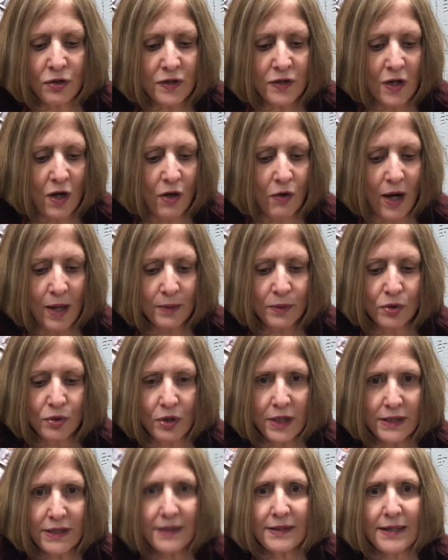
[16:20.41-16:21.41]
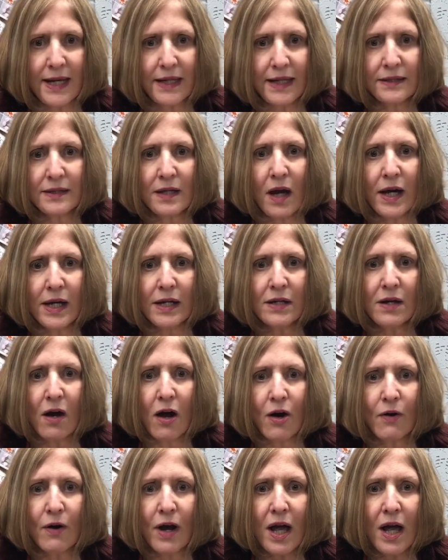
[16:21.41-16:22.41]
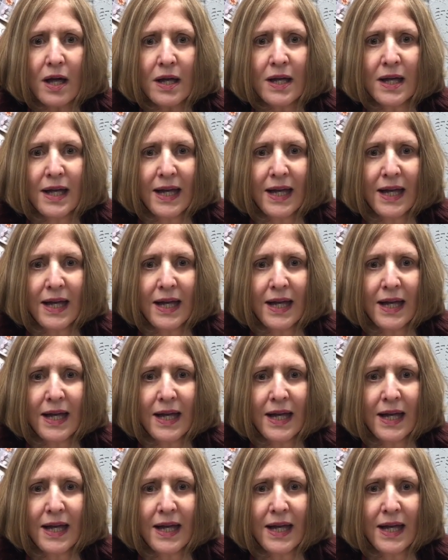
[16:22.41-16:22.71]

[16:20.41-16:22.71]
so I'm going to say sayonara